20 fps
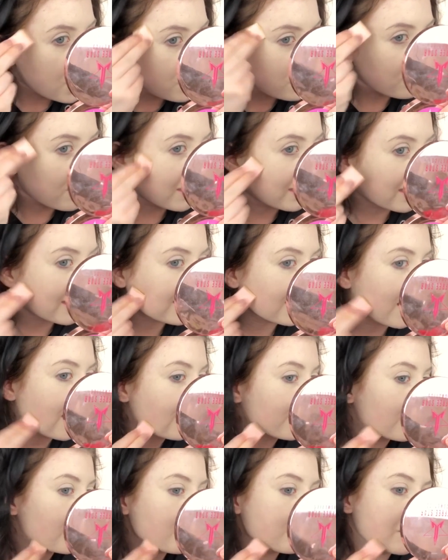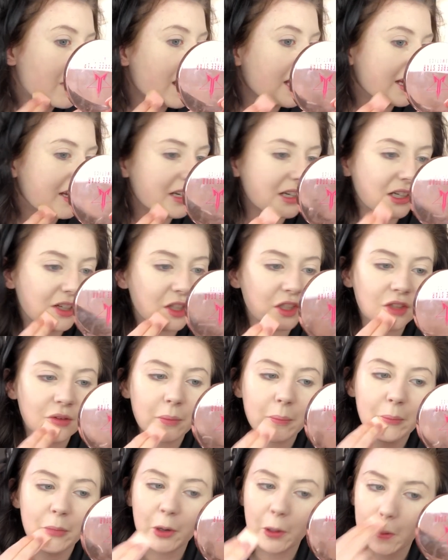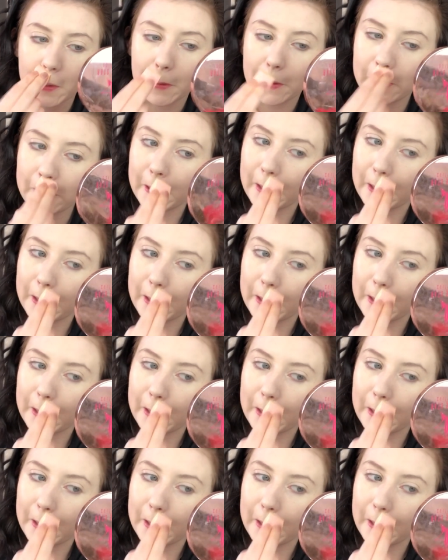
trying to get their thumbnail, but